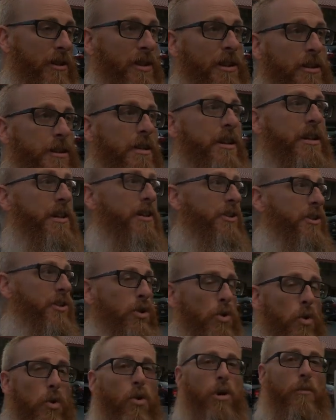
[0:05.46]
is a
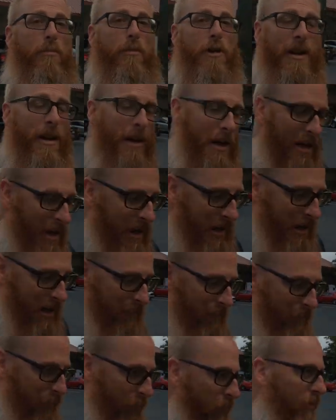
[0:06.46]
storm
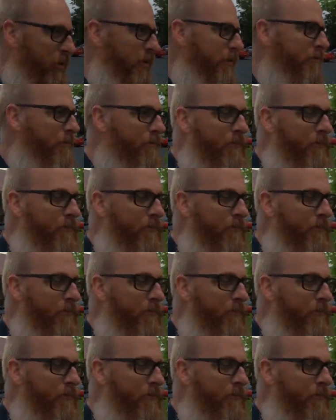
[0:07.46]
brewing.